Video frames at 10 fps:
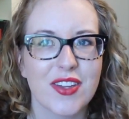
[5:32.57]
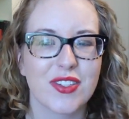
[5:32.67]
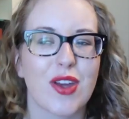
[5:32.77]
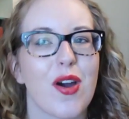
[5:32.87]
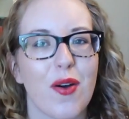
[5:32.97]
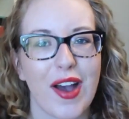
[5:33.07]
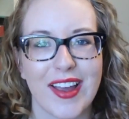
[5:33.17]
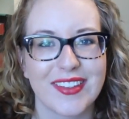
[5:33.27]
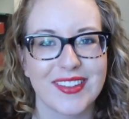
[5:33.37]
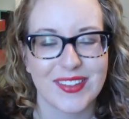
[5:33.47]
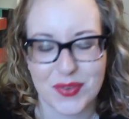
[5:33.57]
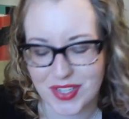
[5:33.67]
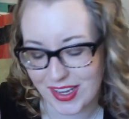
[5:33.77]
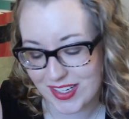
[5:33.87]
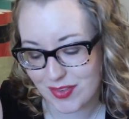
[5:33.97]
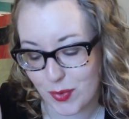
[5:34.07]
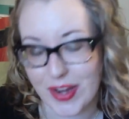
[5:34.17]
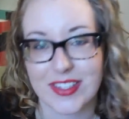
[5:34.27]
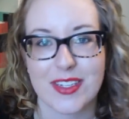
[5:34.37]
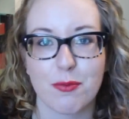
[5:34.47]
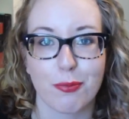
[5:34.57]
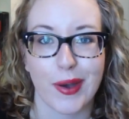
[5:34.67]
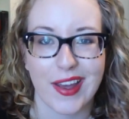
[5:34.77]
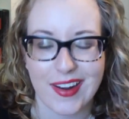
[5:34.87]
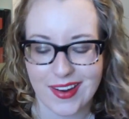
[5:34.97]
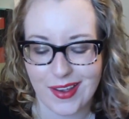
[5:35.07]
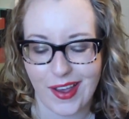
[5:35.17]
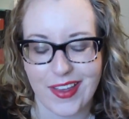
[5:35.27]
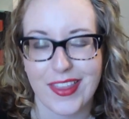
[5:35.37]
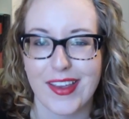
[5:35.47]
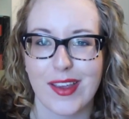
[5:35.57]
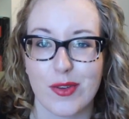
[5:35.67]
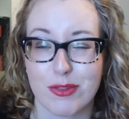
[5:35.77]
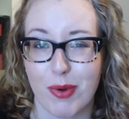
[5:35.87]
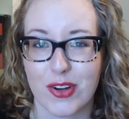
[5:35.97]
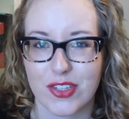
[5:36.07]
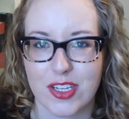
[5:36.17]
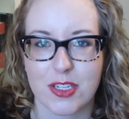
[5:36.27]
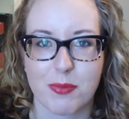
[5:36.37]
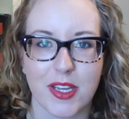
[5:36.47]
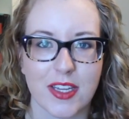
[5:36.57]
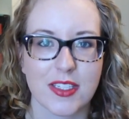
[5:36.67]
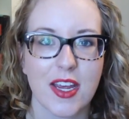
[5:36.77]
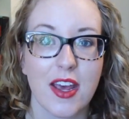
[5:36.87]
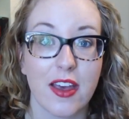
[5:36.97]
so it was kind of a waste, but I think it was partially just because